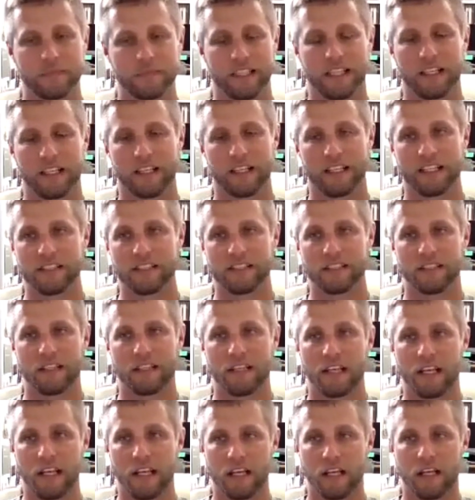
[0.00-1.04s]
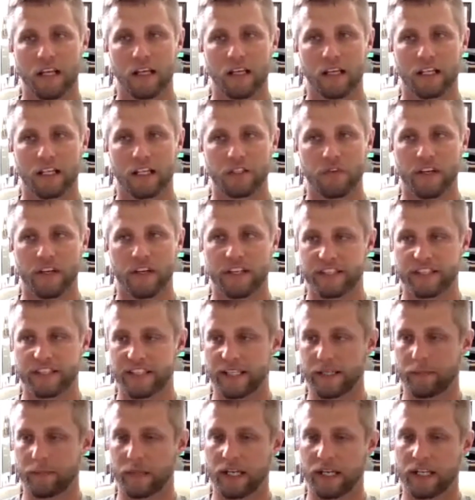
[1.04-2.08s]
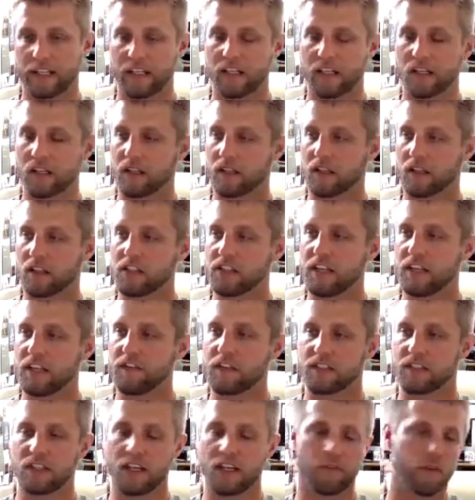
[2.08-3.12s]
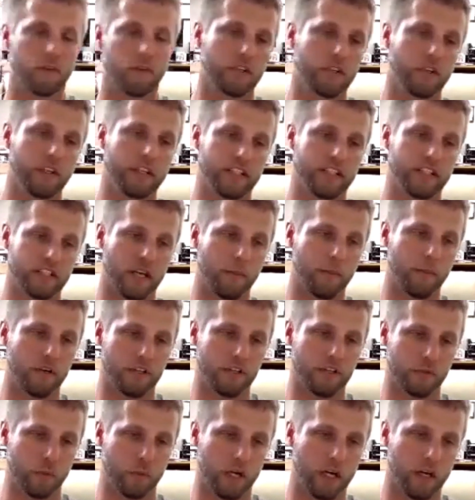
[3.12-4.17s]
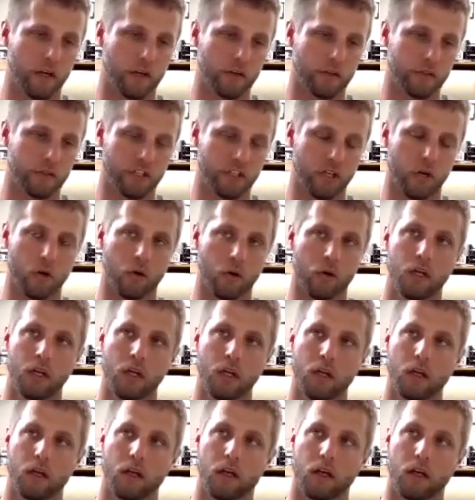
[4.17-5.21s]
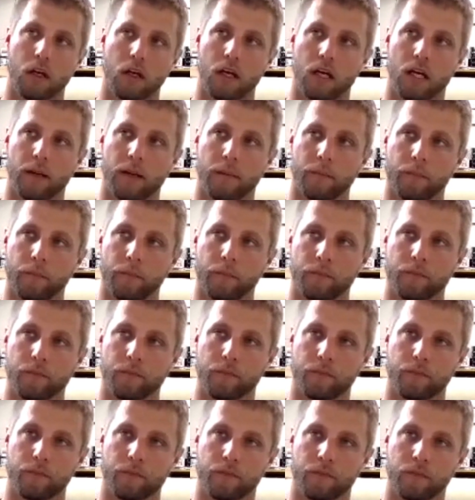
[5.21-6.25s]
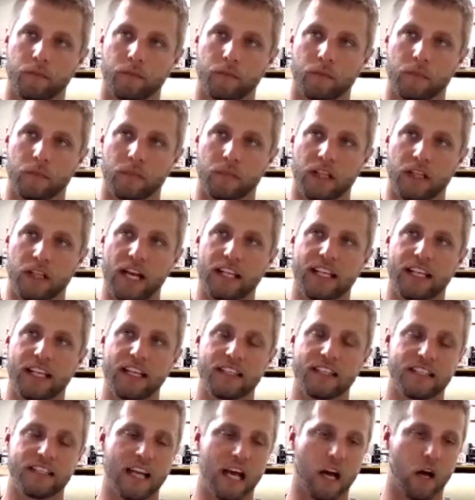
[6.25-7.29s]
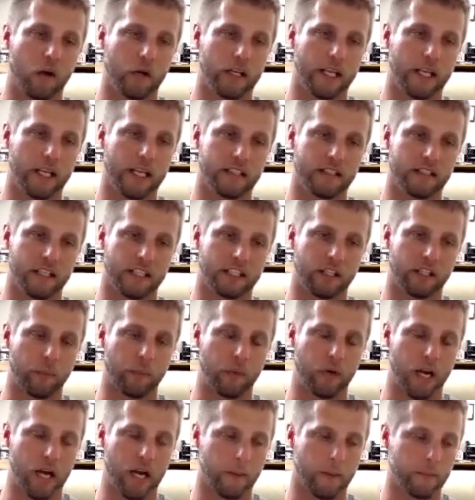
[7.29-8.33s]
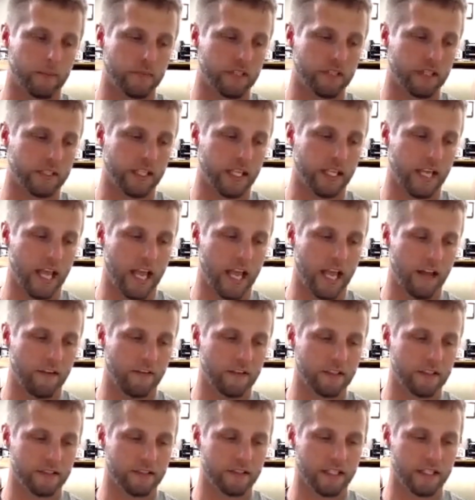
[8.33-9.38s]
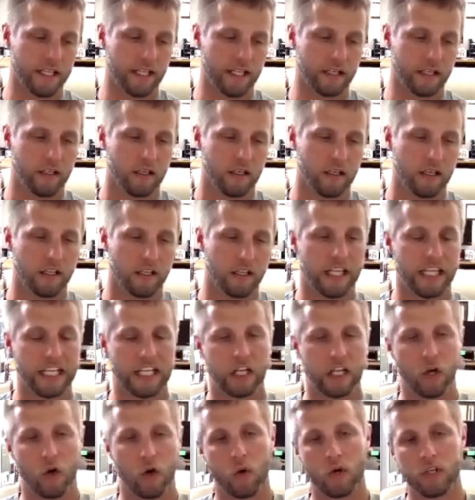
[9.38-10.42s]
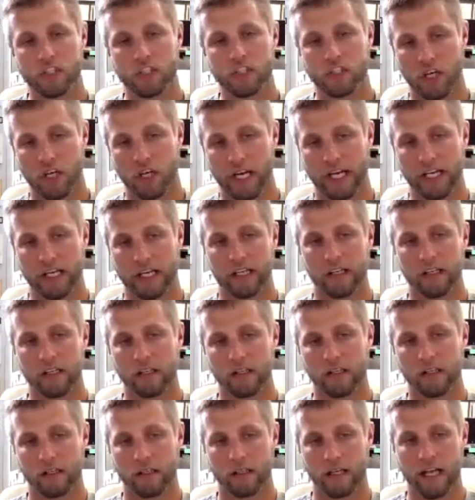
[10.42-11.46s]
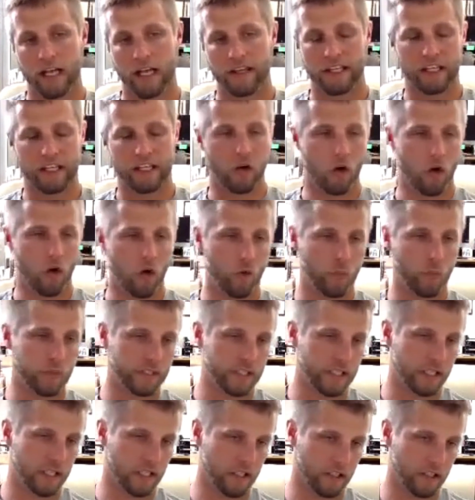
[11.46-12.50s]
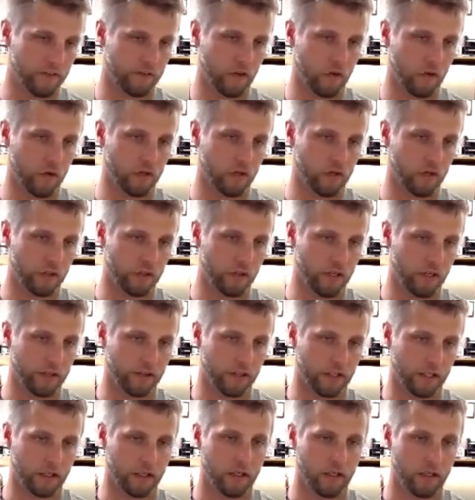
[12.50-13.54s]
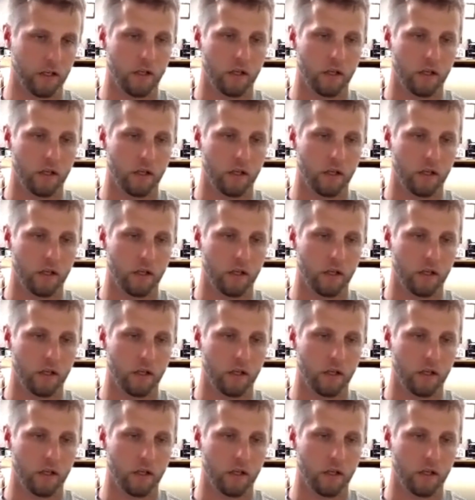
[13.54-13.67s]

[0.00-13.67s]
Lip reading: Yeah, it's fun to see. And then there's different stuff we're doing this summer as well. So a lot of kids nowadays, like the problems that they have is that they go and train and they go home and sit on their phone or do nothing.